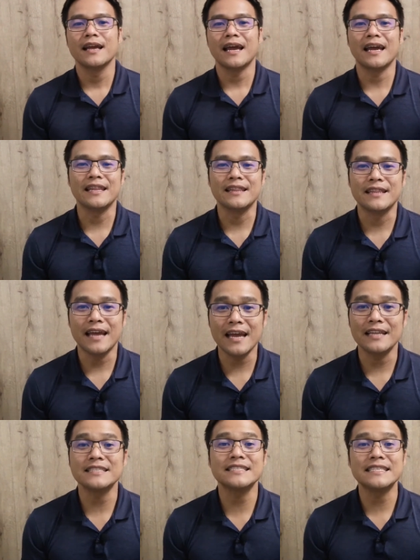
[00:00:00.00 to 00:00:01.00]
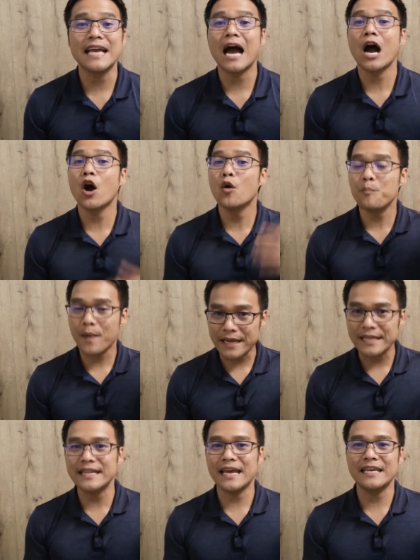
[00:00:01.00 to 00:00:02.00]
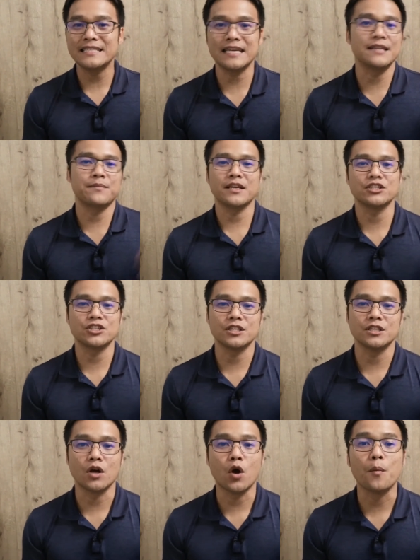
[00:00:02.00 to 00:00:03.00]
and then see how many days it mentioned,